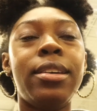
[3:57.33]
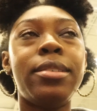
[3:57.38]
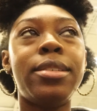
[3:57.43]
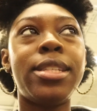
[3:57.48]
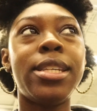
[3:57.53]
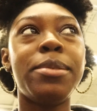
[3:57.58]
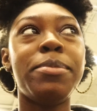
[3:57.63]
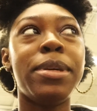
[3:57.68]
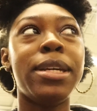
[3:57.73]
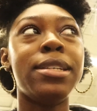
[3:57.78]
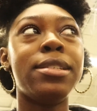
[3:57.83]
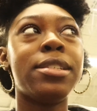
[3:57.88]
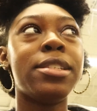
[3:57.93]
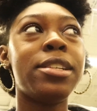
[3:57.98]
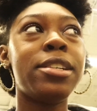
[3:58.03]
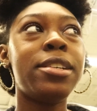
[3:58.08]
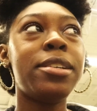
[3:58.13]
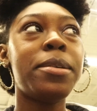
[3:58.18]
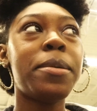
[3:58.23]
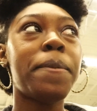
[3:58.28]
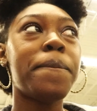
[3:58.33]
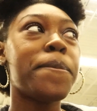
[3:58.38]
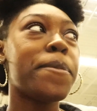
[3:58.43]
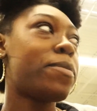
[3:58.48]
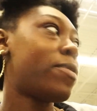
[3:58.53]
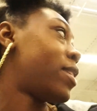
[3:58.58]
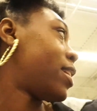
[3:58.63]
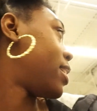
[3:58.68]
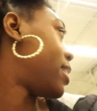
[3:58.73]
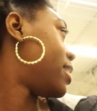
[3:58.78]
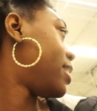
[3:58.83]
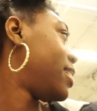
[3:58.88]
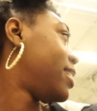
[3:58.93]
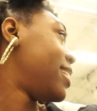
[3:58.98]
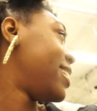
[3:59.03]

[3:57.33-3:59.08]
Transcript: seem easier than...